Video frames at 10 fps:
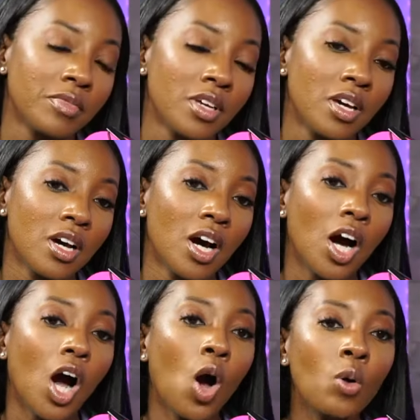And then you
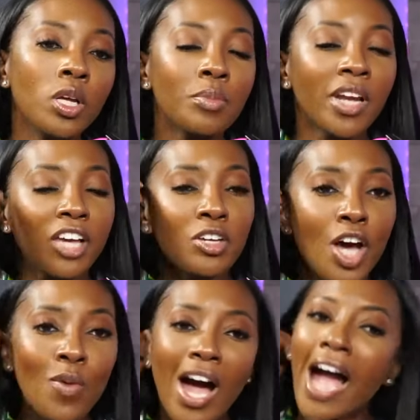add only to be things. like, you
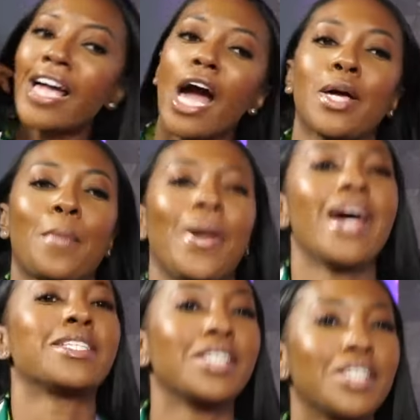know what? I got
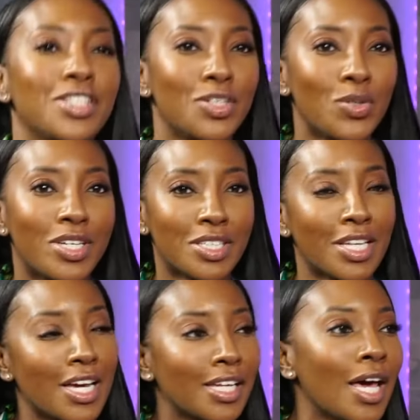capacity to do this
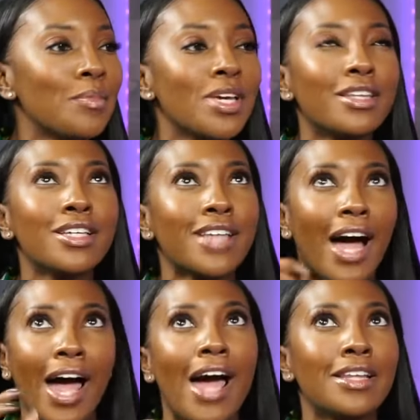thing. Let me this.
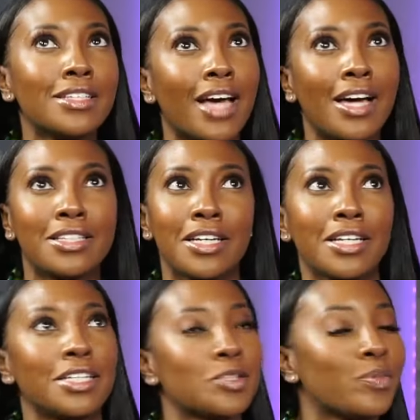I had this idea
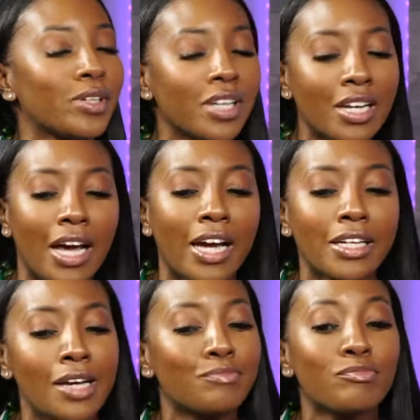and it's brilliant. Like,
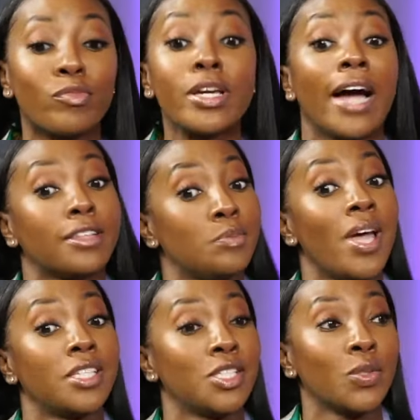let, we got the
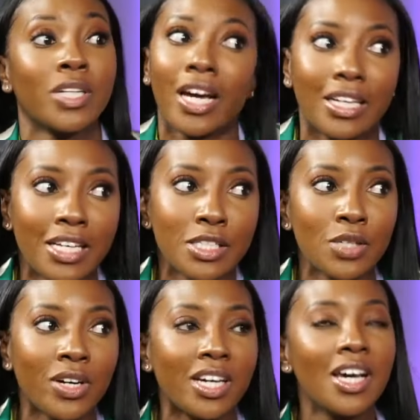space to do it. Like, mm-hmm. let's do it.